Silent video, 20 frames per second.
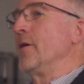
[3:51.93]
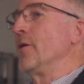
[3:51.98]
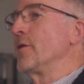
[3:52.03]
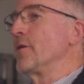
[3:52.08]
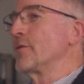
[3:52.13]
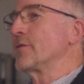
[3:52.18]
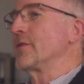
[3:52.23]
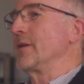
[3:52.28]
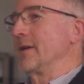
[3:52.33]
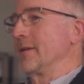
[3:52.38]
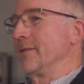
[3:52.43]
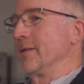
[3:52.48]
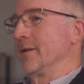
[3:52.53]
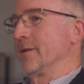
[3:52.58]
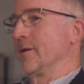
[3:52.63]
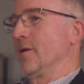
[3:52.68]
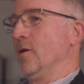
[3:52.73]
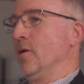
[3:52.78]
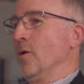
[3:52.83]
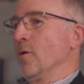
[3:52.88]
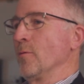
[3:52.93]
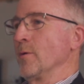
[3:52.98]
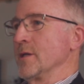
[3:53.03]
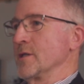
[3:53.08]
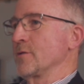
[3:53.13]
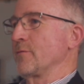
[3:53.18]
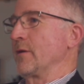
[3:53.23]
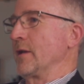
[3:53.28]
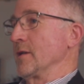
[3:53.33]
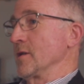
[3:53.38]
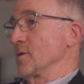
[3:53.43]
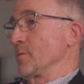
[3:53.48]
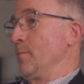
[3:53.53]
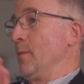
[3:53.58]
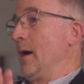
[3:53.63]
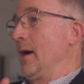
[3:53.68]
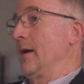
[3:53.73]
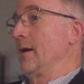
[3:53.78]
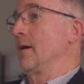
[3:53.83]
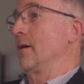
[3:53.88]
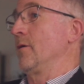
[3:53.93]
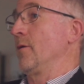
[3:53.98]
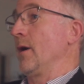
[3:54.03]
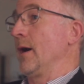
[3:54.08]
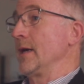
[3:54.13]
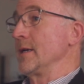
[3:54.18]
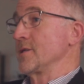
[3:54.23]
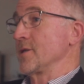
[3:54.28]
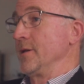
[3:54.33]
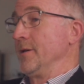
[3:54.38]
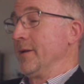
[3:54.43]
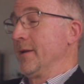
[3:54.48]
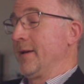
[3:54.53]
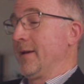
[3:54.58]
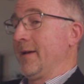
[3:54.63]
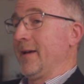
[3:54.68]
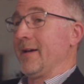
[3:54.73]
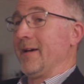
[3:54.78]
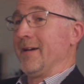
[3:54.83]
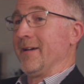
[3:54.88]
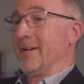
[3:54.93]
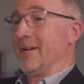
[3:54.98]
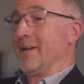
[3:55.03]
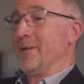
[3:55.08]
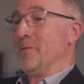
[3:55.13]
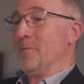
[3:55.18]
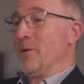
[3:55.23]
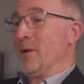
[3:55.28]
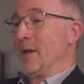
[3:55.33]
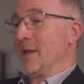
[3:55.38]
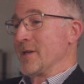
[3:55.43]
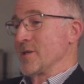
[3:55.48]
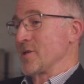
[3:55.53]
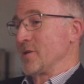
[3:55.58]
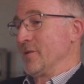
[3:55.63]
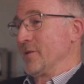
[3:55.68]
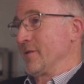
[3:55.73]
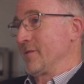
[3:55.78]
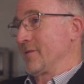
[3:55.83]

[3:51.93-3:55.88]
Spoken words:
other thing that always fills my horizon in relation to